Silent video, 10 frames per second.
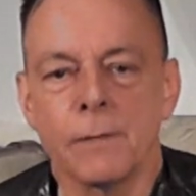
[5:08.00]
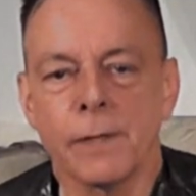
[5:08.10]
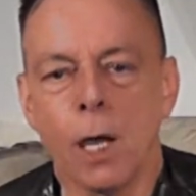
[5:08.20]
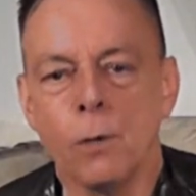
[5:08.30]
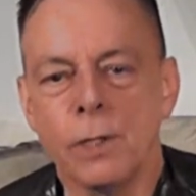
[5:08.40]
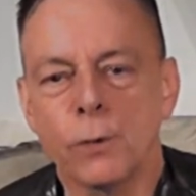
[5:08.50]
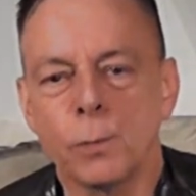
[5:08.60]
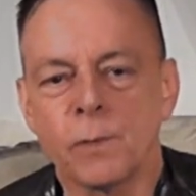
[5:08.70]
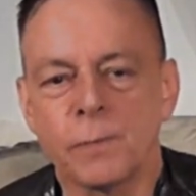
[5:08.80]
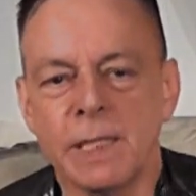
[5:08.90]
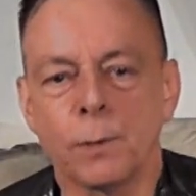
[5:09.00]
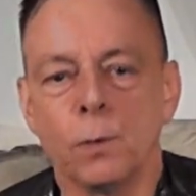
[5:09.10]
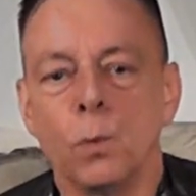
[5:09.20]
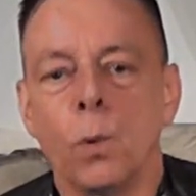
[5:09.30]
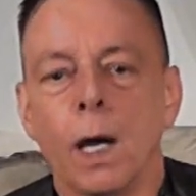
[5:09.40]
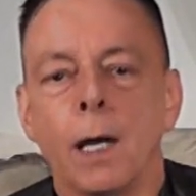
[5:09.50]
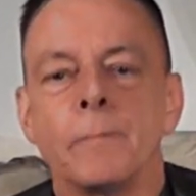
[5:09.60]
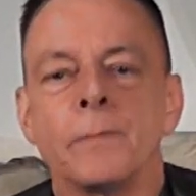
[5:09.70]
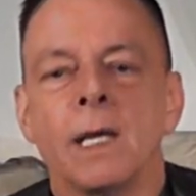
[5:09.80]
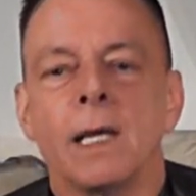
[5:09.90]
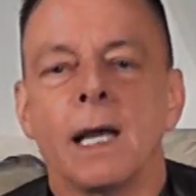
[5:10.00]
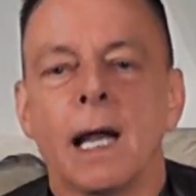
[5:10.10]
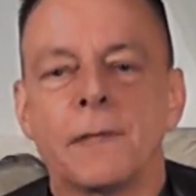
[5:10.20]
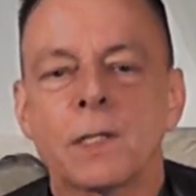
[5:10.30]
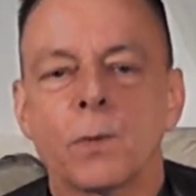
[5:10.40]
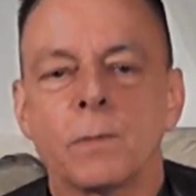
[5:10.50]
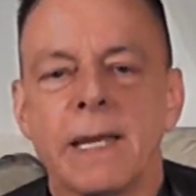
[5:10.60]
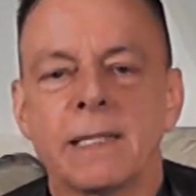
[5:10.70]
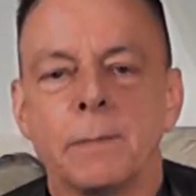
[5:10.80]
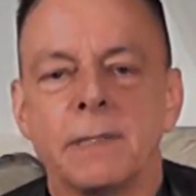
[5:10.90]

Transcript: the only group of people who were, and this would make them